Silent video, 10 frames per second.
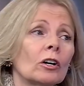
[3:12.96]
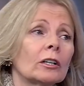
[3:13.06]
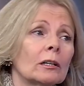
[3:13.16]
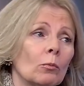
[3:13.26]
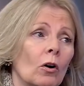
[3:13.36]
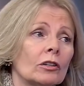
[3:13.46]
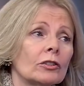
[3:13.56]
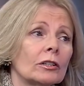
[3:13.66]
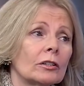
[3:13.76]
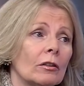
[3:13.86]
work in
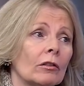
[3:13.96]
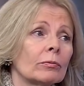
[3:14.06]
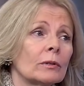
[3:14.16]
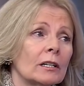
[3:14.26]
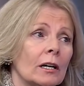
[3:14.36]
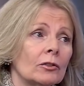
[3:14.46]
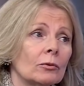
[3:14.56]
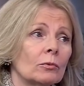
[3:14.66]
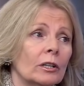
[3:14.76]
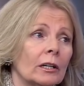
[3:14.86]
Washington three
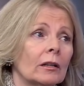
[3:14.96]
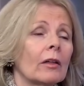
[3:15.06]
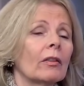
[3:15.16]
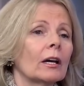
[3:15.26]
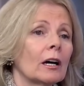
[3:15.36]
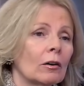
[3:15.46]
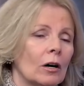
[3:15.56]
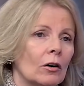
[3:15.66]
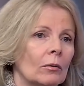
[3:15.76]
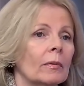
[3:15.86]
days a week. Then they go
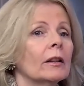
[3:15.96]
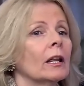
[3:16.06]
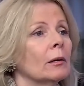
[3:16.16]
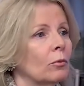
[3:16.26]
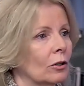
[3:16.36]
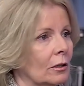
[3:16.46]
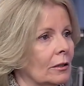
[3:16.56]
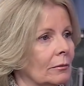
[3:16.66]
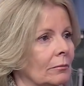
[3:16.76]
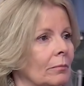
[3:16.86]
home and they work.
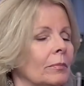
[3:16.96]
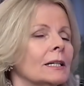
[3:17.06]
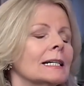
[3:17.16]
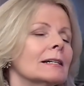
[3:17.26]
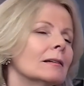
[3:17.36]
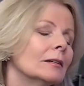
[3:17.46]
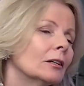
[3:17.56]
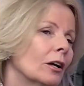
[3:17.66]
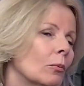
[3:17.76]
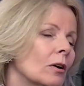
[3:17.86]
But
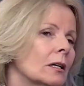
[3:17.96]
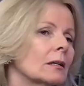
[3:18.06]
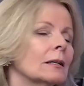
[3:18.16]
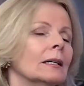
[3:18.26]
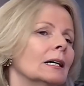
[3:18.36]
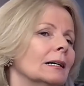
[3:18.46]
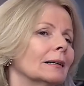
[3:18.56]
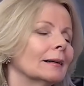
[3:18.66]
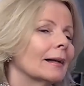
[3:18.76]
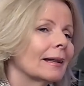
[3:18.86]
you know what?
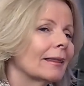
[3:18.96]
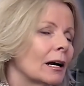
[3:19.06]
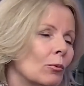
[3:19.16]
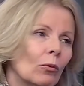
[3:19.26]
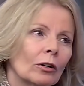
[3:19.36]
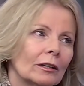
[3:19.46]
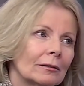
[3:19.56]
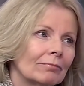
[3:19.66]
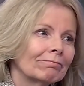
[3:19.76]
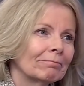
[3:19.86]
They don't work
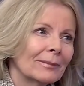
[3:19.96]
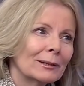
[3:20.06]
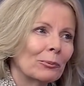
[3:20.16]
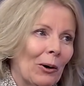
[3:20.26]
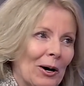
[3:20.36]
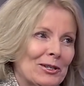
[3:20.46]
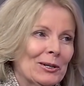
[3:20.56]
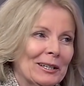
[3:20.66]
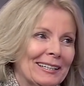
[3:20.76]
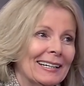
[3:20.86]
in
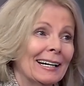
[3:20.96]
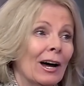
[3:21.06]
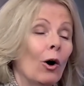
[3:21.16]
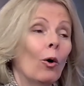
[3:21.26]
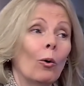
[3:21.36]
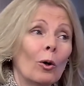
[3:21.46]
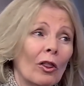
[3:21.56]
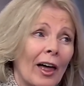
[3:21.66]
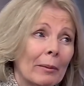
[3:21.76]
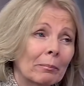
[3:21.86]
Washington
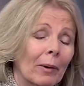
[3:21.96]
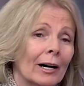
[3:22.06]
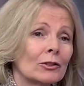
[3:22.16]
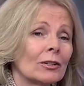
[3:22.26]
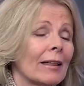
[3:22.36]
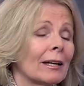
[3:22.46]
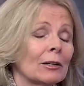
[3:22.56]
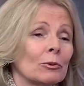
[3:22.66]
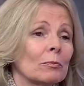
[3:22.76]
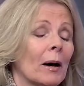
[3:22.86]
all that much. I
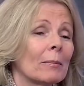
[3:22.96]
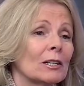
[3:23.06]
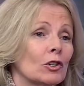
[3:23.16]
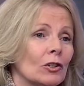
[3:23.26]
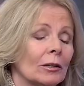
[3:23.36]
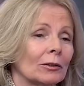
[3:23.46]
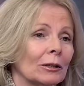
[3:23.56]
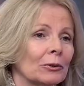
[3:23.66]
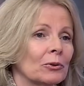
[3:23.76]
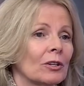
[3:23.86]
think it was Bobby
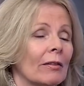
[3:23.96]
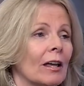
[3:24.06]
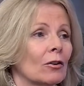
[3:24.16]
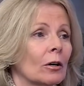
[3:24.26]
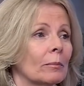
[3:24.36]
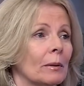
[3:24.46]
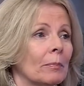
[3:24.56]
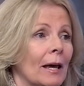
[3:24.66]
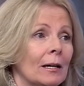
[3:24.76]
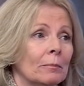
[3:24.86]
Jindal who said they ought to be
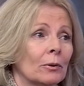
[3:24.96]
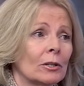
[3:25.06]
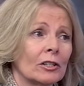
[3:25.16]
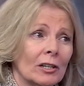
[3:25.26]
paid per